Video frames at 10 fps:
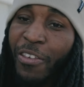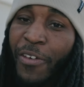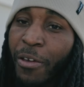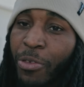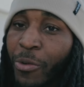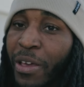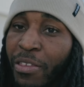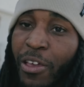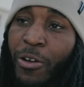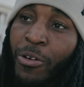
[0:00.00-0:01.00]
films with.
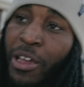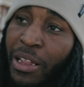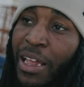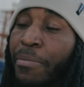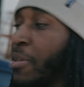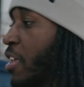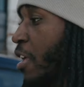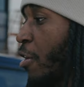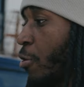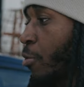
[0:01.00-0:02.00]
So let me
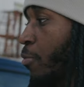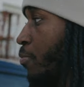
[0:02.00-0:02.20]
know.